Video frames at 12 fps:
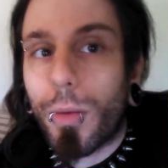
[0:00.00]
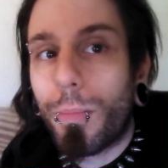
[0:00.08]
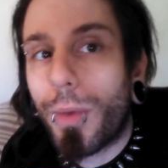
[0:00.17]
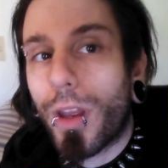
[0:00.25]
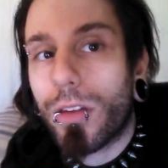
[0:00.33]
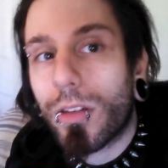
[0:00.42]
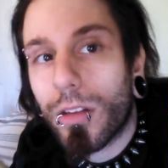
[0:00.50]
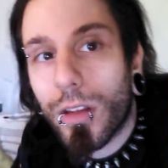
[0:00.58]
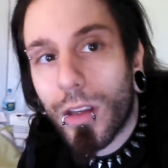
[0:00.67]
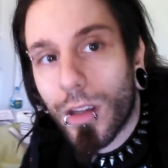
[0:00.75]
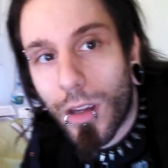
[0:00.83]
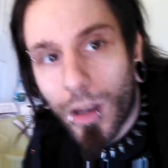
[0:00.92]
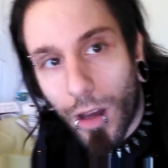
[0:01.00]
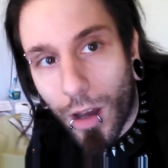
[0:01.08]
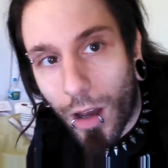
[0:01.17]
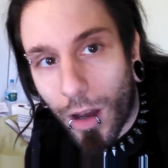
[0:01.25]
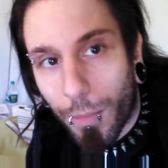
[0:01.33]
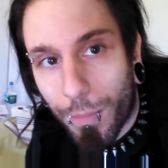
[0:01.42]
basically,
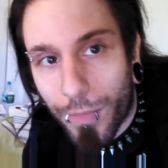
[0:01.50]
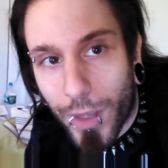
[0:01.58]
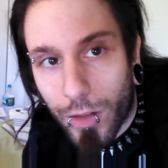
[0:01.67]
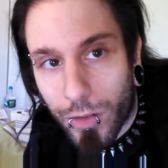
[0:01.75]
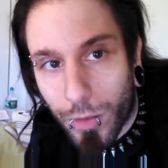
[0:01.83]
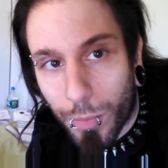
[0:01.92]
it's a